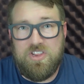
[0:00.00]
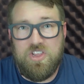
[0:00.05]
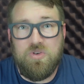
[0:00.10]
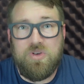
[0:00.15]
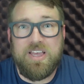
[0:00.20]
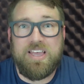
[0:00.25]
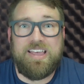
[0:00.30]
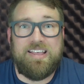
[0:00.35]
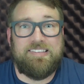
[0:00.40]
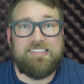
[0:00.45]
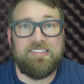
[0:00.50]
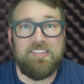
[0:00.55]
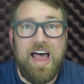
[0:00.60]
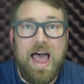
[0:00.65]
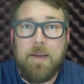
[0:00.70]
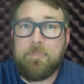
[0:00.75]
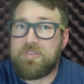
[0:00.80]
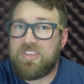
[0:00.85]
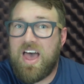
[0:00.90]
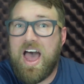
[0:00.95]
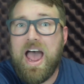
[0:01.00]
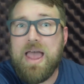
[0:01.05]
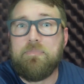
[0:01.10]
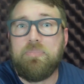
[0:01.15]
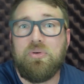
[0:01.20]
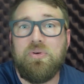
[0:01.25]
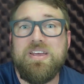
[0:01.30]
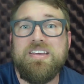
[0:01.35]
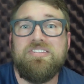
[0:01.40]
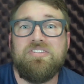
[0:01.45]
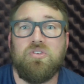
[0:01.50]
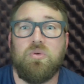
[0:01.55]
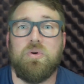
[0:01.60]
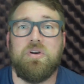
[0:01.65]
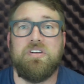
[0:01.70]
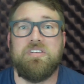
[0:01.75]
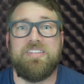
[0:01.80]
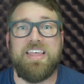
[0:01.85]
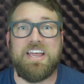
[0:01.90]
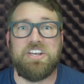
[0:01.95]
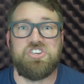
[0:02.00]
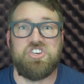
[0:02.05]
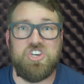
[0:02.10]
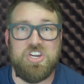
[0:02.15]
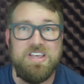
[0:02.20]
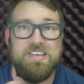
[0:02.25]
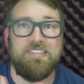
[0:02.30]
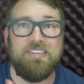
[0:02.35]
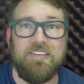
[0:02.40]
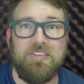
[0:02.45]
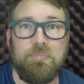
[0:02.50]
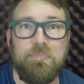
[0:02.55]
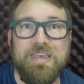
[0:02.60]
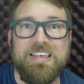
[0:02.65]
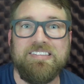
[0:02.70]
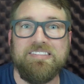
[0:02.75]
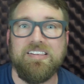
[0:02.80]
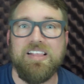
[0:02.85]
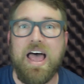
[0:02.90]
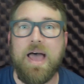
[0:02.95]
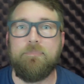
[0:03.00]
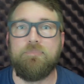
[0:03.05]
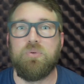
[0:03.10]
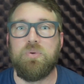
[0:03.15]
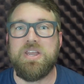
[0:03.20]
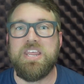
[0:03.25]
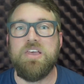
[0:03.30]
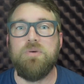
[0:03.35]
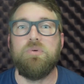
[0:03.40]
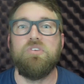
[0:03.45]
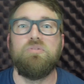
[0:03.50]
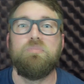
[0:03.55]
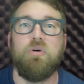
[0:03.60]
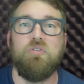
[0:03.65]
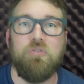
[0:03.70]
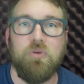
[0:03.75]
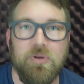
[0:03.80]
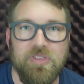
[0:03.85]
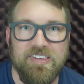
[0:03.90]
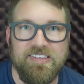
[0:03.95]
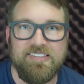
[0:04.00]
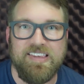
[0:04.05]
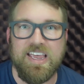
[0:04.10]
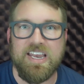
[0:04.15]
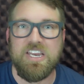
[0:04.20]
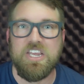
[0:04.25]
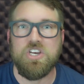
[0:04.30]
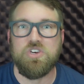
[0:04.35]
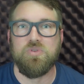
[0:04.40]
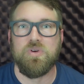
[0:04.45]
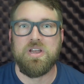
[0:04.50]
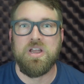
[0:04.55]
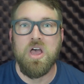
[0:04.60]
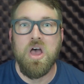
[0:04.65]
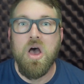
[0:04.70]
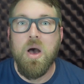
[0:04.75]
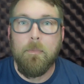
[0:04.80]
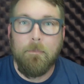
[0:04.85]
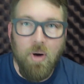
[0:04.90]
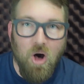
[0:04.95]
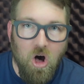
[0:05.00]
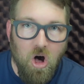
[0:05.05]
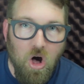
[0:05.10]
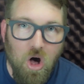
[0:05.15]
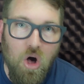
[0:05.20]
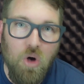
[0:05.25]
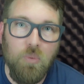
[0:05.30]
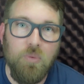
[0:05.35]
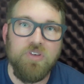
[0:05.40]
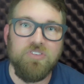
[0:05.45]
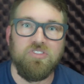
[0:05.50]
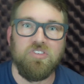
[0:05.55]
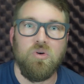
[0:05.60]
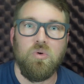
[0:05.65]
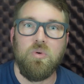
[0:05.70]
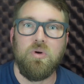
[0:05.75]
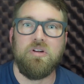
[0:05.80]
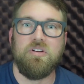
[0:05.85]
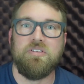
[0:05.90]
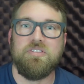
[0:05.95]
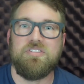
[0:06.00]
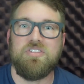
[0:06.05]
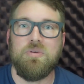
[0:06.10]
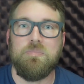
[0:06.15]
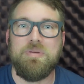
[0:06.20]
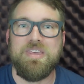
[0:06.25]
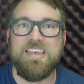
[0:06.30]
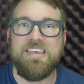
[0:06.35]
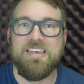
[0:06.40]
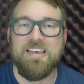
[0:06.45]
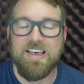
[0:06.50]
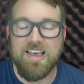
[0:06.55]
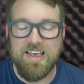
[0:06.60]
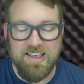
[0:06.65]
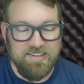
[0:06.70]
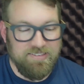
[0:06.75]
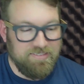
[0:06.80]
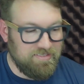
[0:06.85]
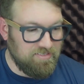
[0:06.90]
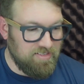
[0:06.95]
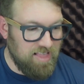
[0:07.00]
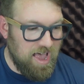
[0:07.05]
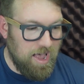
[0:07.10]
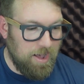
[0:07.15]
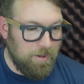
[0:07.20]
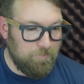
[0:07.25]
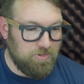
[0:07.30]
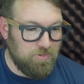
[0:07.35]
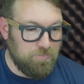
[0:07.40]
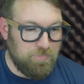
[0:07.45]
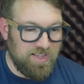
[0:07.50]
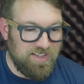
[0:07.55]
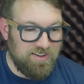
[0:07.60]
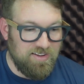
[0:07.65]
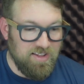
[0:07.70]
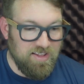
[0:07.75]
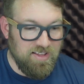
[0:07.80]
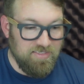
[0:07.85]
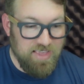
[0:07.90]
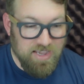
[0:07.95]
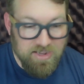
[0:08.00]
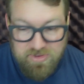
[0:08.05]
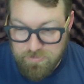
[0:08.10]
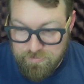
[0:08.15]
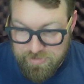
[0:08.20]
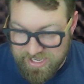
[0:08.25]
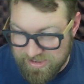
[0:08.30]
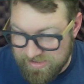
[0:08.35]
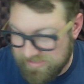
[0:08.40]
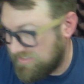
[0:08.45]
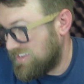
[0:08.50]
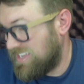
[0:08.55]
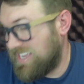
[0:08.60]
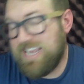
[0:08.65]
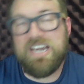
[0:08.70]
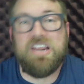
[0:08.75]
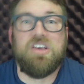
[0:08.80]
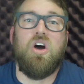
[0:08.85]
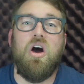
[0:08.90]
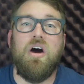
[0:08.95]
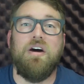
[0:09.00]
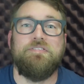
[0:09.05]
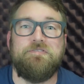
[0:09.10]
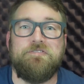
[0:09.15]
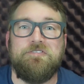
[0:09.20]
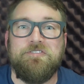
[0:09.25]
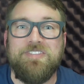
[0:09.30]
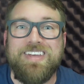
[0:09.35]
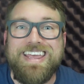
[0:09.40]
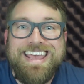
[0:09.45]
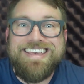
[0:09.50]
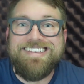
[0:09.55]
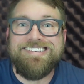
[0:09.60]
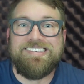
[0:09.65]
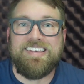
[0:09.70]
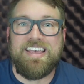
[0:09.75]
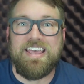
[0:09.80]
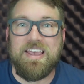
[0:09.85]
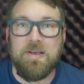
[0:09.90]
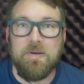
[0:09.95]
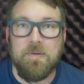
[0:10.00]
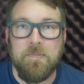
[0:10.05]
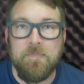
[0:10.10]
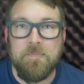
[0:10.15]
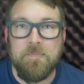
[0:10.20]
you could get slapped. The high priest ordered that Jesus be slapped when he was before the Sanhedrin. Paul was ordered to be slapped, but that could be getting off easy.